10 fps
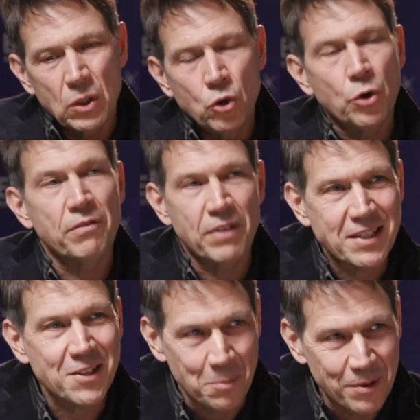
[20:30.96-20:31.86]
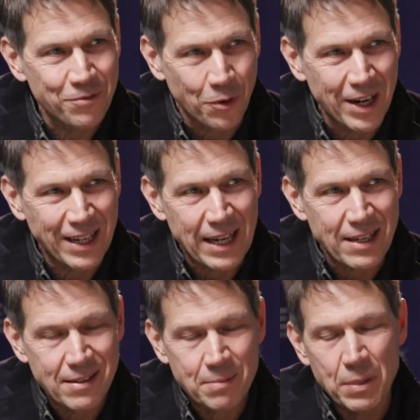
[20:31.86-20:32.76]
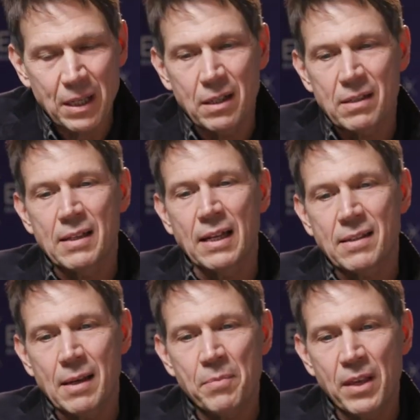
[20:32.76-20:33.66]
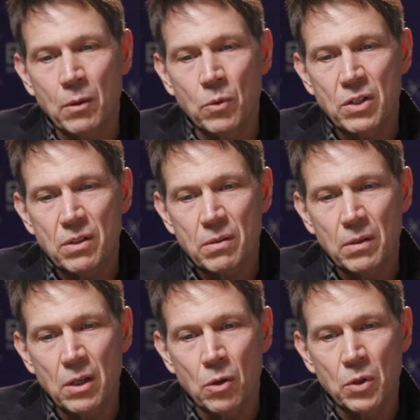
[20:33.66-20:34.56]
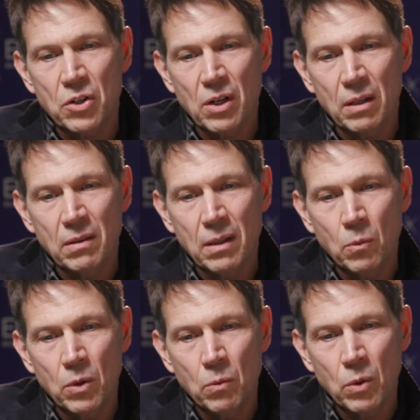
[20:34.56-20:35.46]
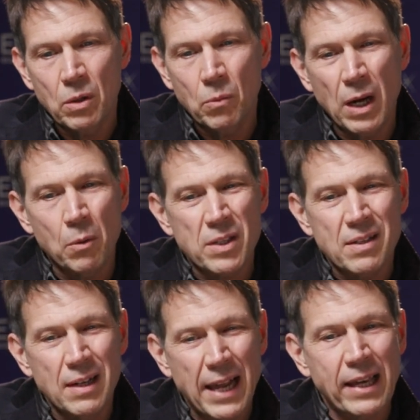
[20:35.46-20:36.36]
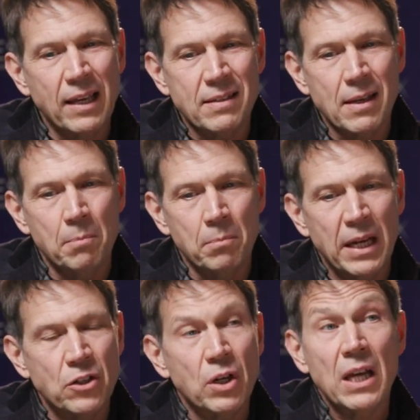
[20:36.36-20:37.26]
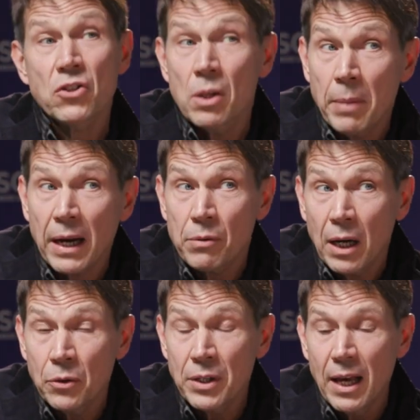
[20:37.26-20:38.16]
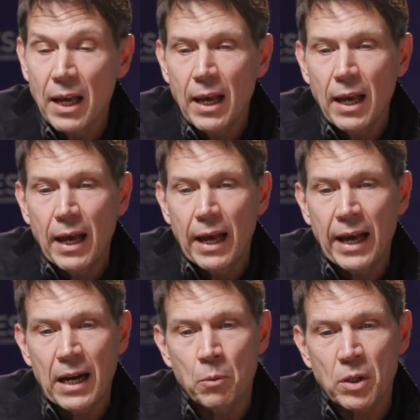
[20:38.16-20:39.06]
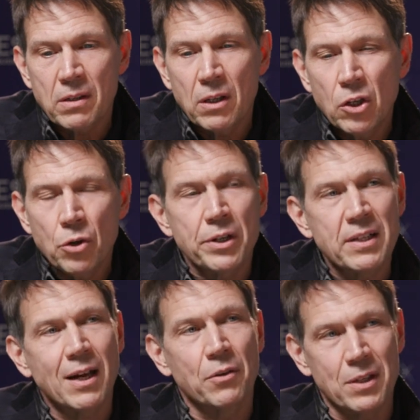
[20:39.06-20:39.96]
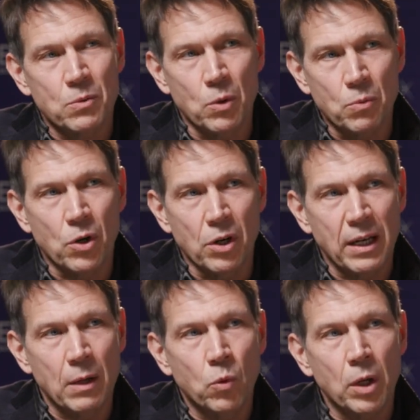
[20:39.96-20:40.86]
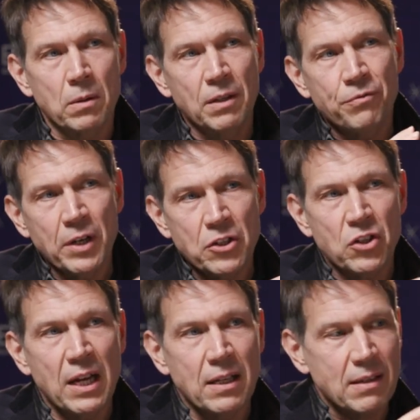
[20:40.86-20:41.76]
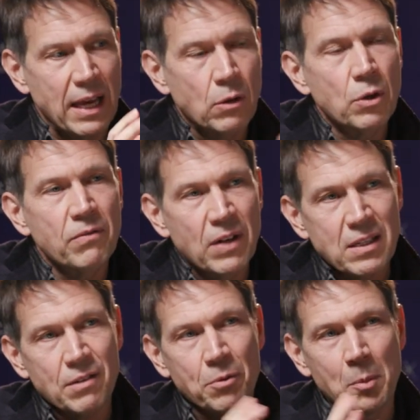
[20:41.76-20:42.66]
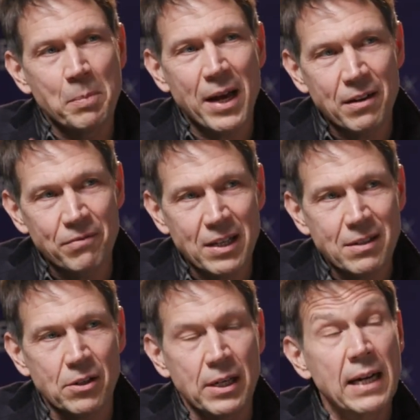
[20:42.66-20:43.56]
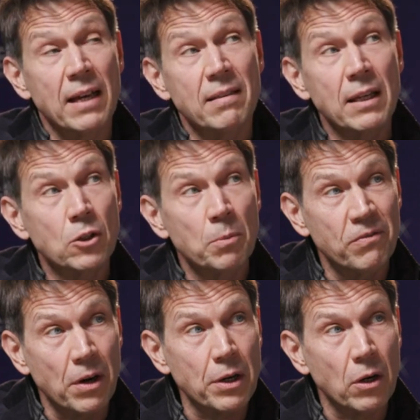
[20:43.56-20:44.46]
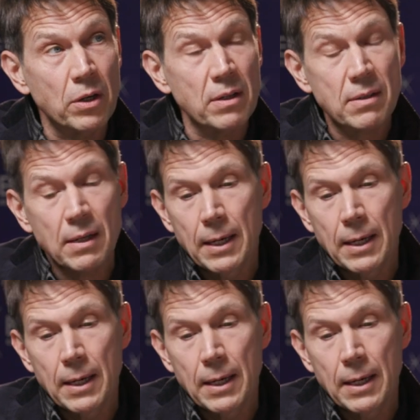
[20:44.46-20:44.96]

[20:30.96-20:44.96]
good investor before, I guess, because that's something which, you know, which where I was lacking some educational background, and I was curious how this would work and what differentiates a good investor from a bad investor. And I think, to be very honest,